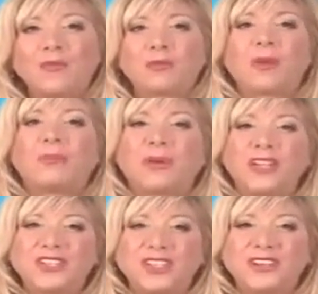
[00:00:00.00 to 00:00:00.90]

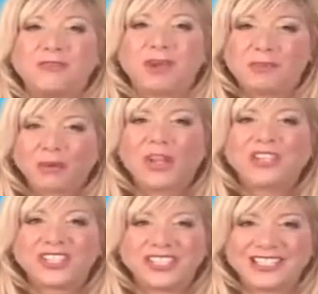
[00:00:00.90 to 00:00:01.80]
Preparation.
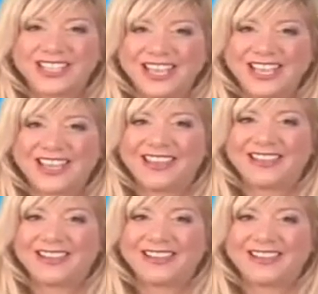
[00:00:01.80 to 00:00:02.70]
Preparation is the key.
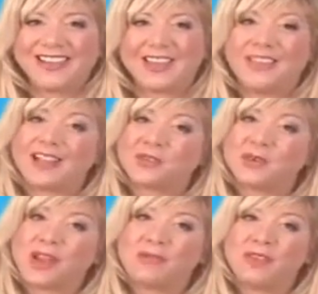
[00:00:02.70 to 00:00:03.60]
And that's
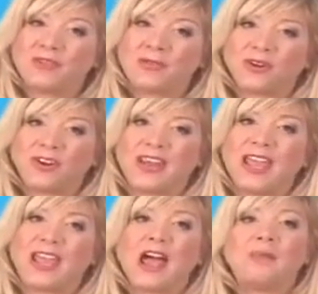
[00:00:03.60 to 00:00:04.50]
what I'm here for
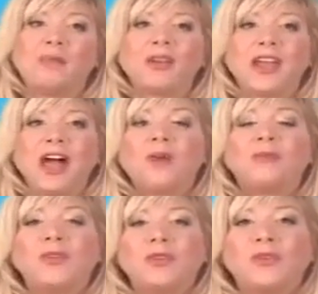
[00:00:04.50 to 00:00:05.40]
today. I'm going to help
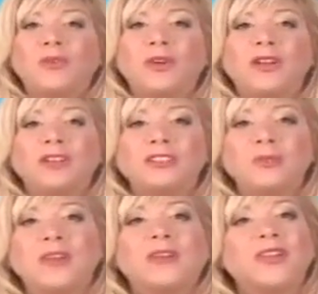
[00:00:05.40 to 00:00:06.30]
you to
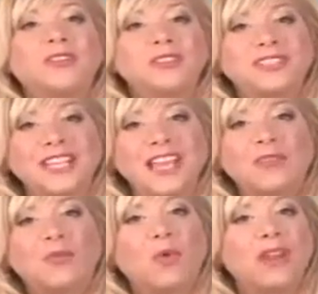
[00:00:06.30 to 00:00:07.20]
better understand
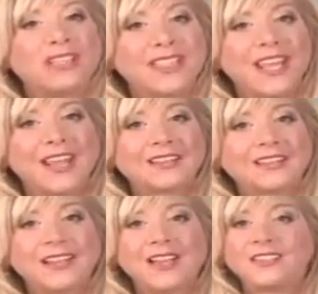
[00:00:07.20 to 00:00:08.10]
what it
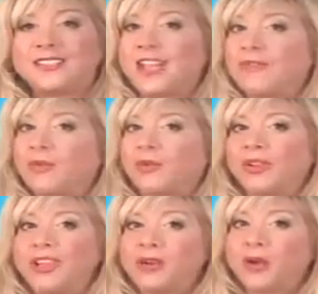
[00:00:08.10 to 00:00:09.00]
takes to have a
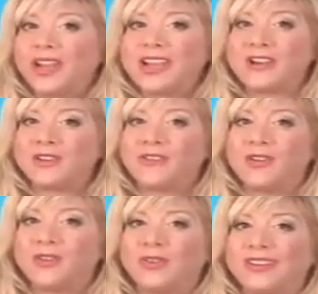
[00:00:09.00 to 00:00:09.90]
really great
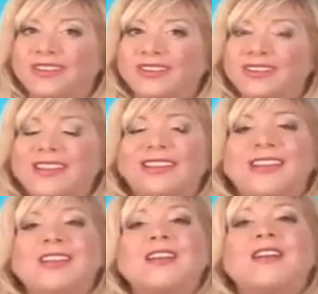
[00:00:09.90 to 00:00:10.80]
interview.
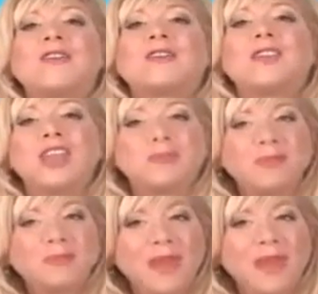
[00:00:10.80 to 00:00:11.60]
Keep in